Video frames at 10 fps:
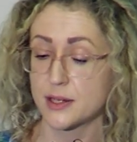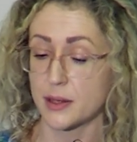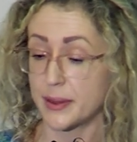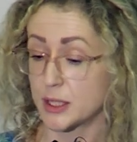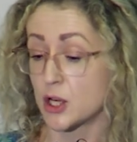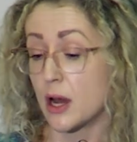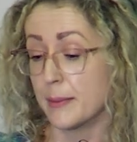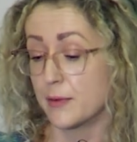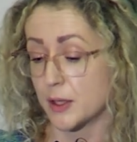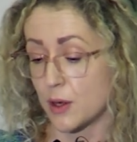so at the
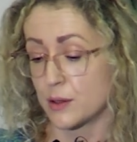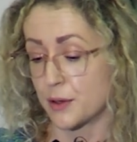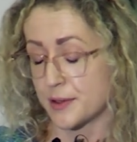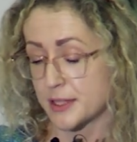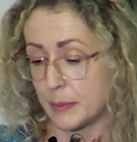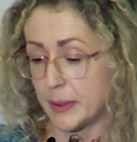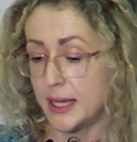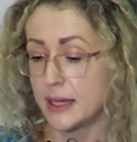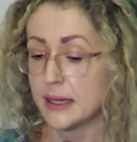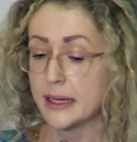time of the
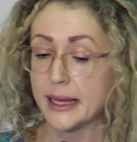colonoscopy.